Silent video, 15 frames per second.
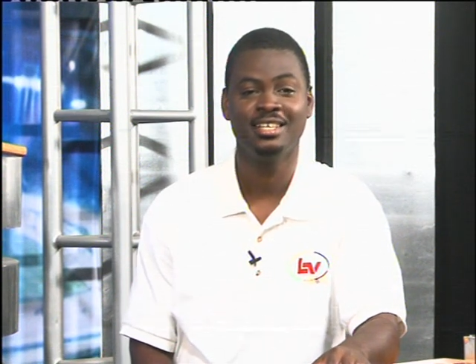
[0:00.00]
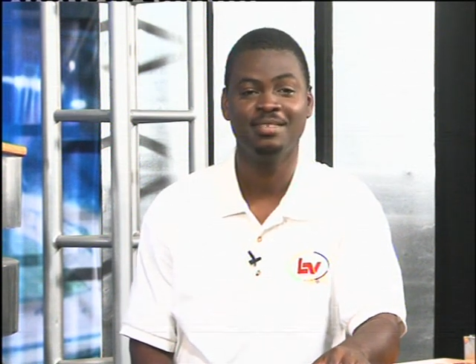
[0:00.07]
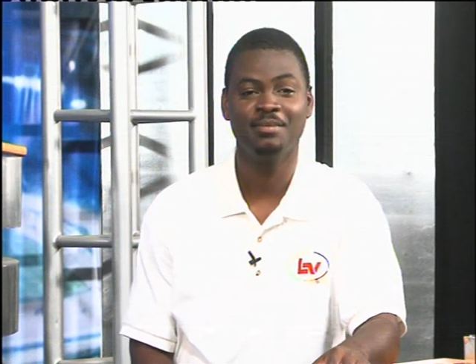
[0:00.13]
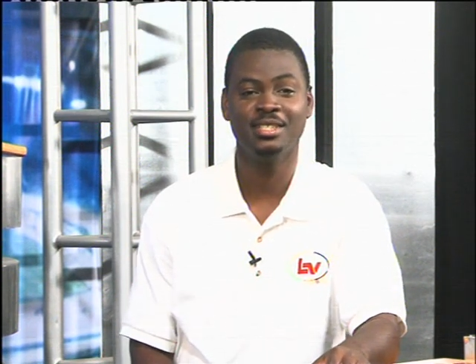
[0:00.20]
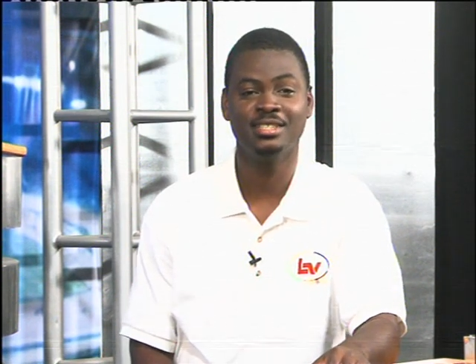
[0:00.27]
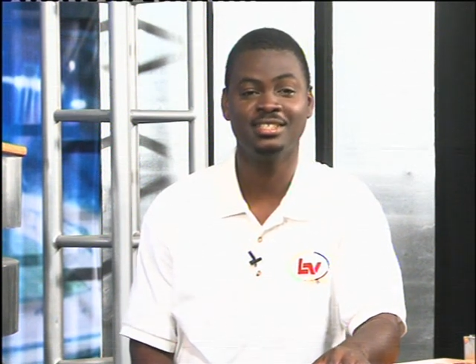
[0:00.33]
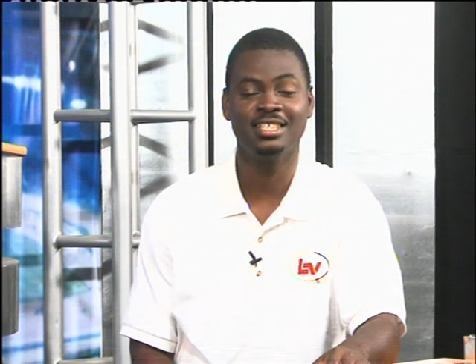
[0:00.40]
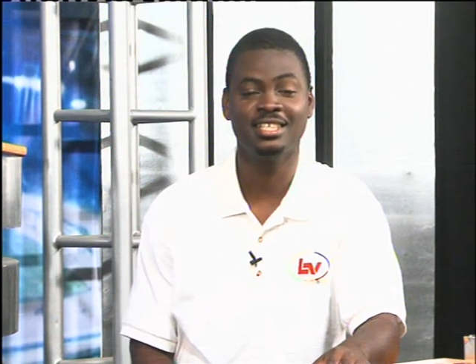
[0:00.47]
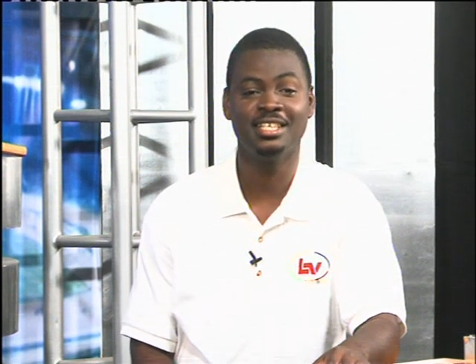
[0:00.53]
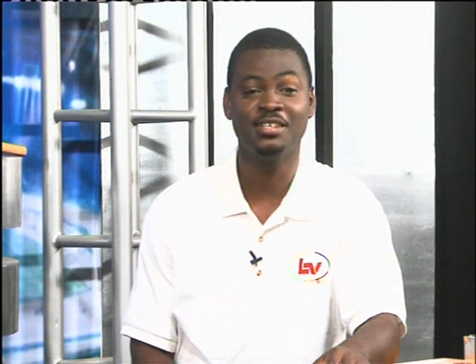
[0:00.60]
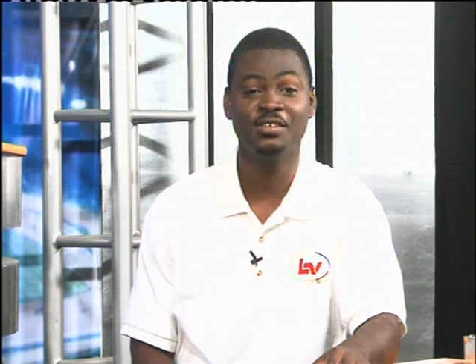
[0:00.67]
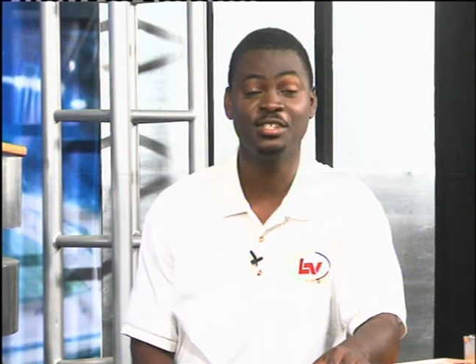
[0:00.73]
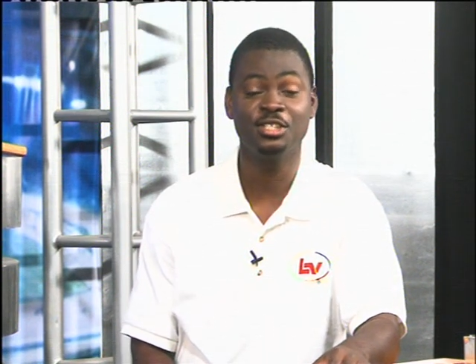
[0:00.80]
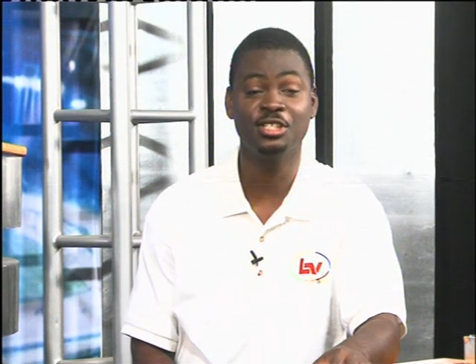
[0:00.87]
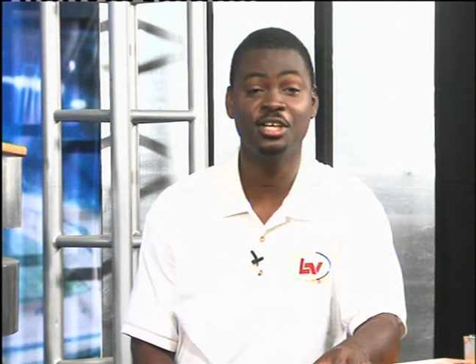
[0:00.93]
but
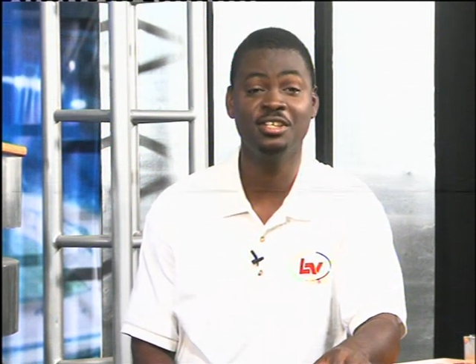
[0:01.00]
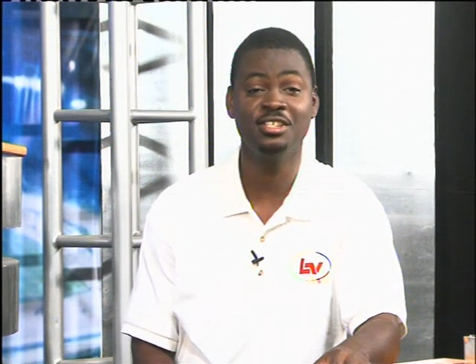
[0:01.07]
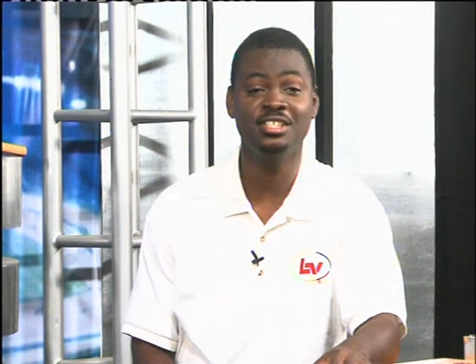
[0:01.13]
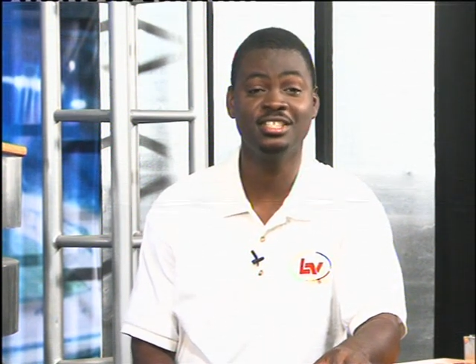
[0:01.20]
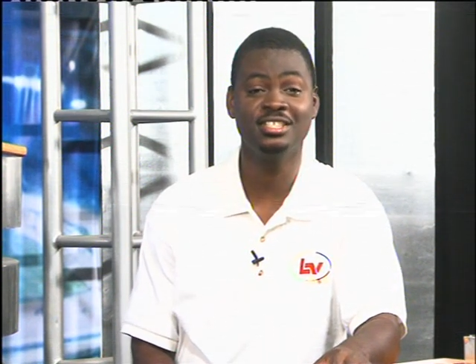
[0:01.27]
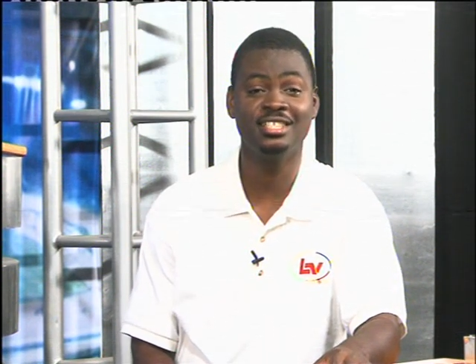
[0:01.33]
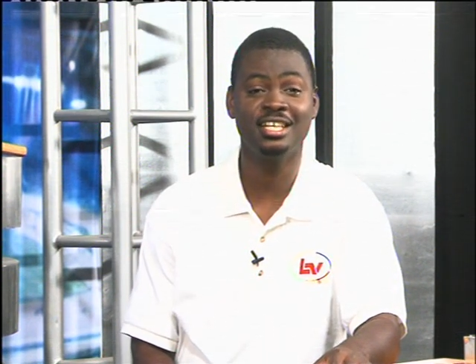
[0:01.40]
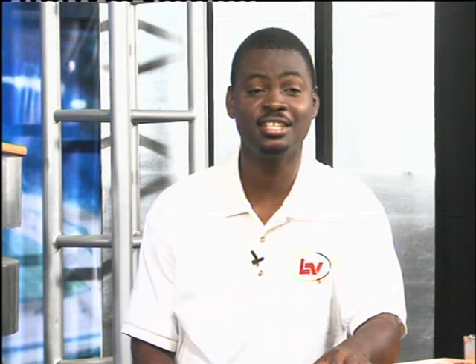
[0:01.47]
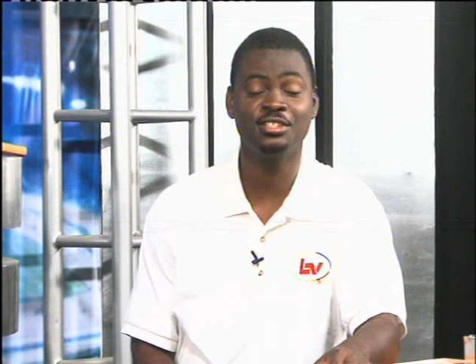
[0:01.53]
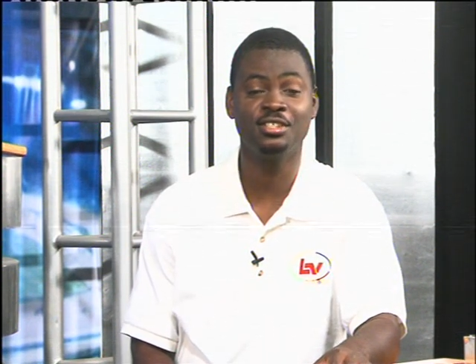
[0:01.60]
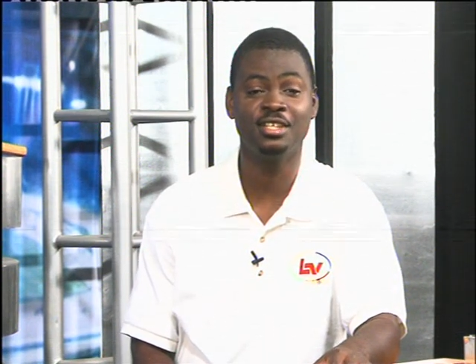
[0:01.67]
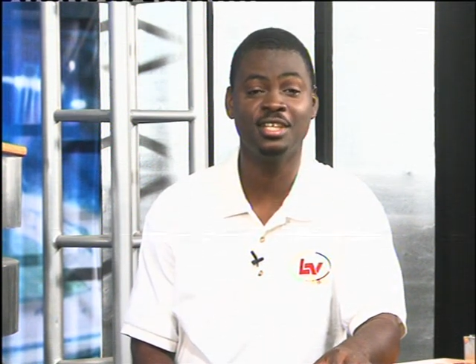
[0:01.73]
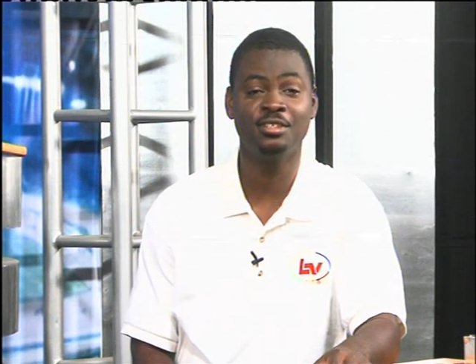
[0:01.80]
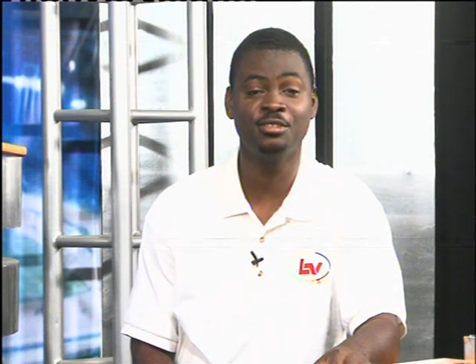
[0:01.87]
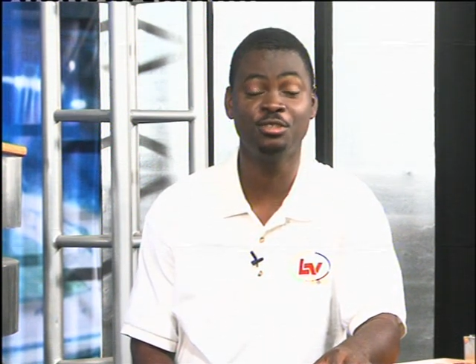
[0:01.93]
the Thunders
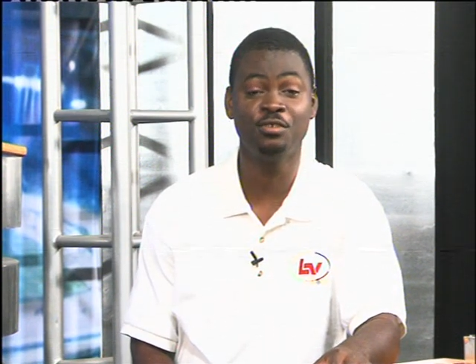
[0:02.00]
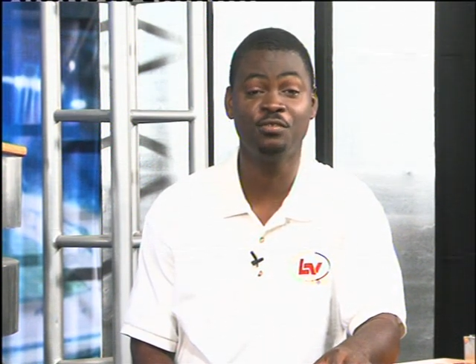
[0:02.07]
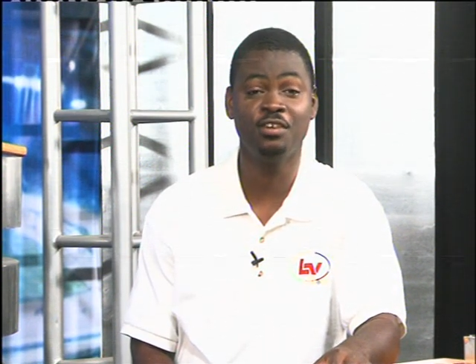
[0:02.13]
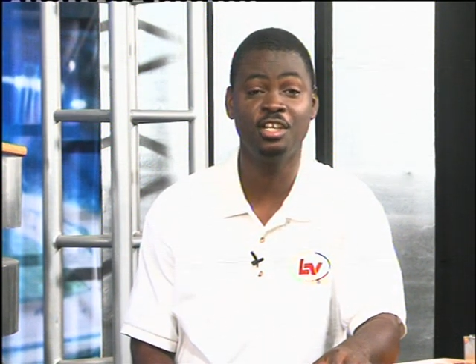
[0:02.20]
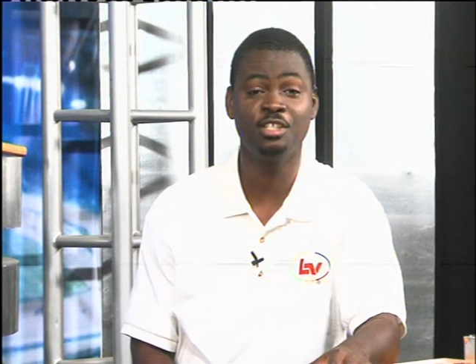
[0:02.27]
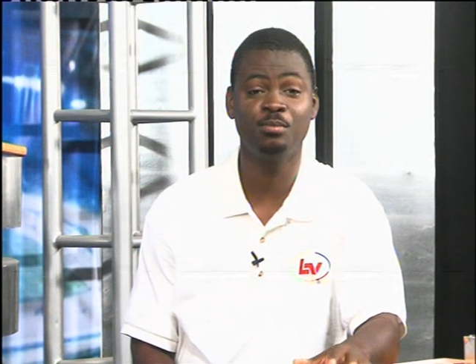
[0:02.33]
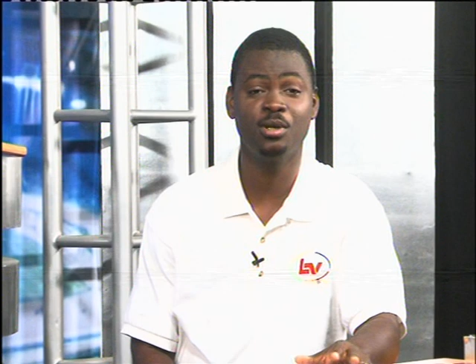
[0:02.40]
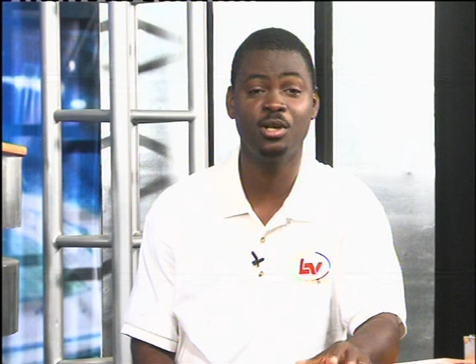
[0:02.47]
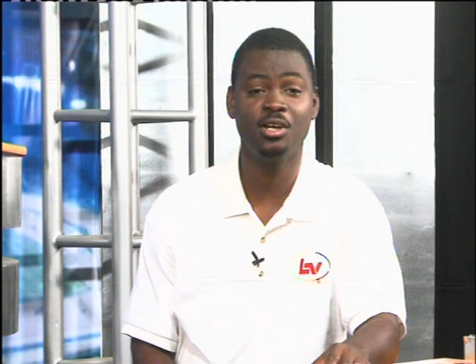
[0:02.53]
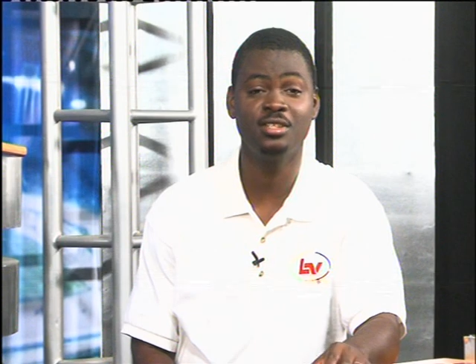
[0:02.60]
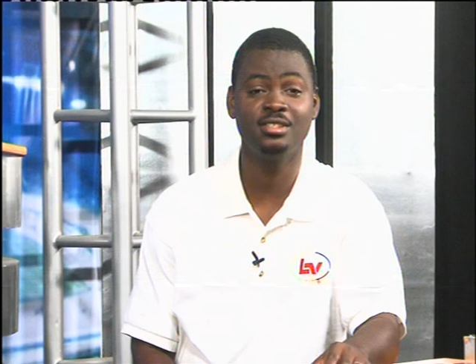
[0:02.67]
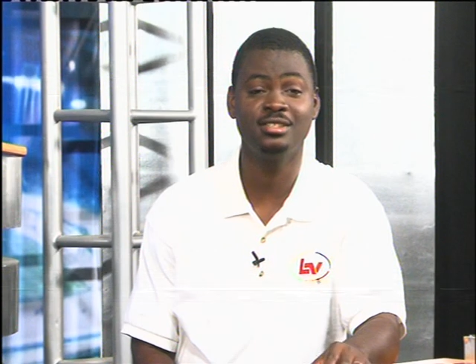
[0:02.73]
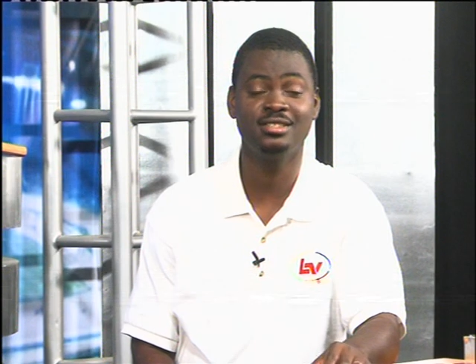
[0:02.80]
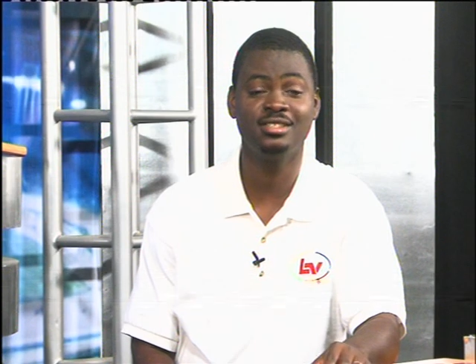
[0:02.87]
that drew first blood,